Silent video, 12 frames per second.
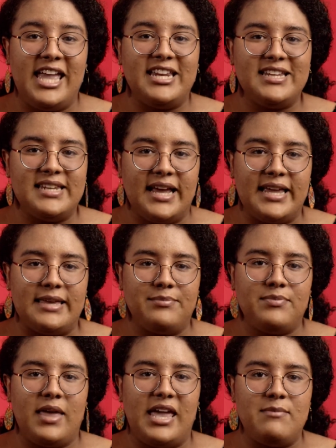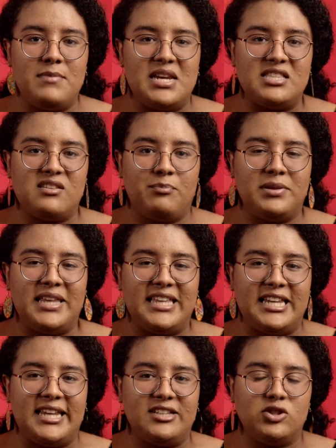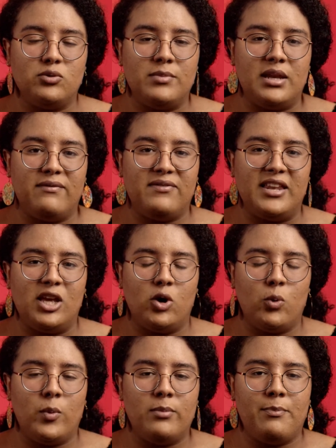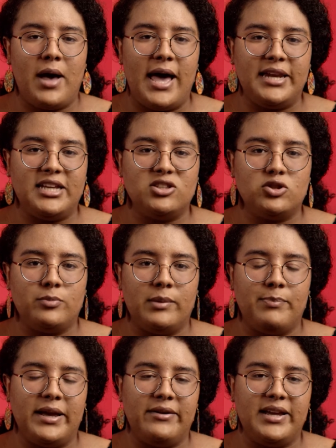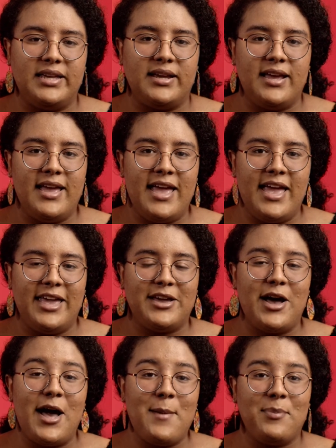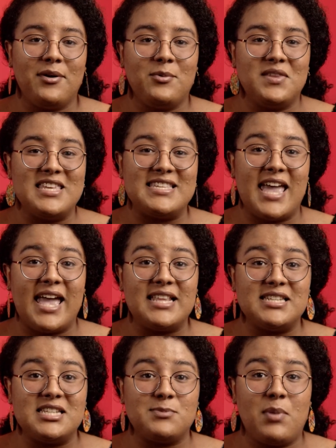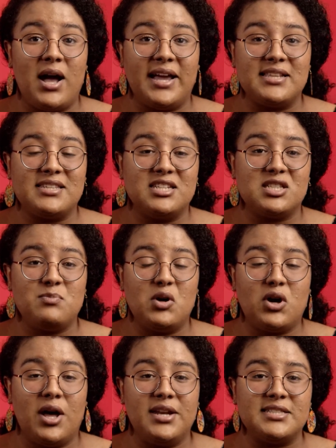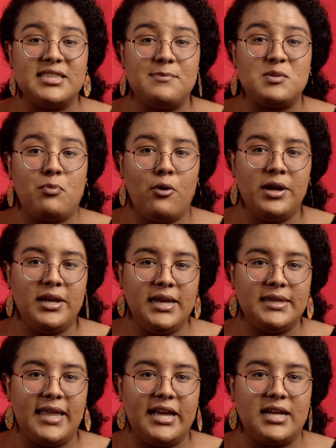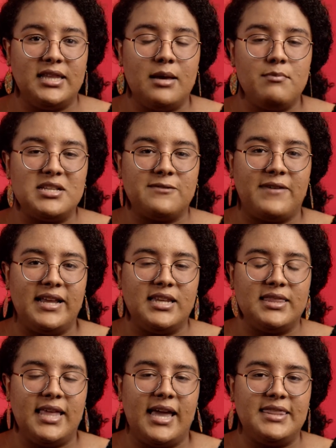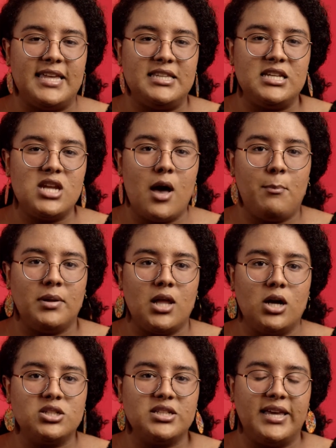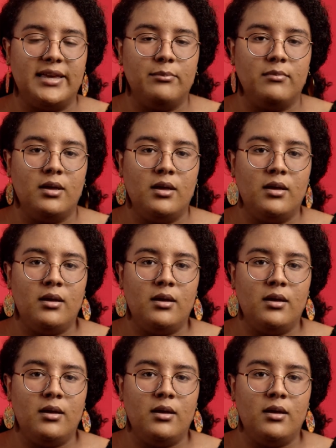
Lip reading: 8 at night, 8 minutes of pleading, a 2-minute video, one body to be buried, a cop with his hands in his pockets and a smirk on his lips, pointing like Columbus finding land that did not belong to him,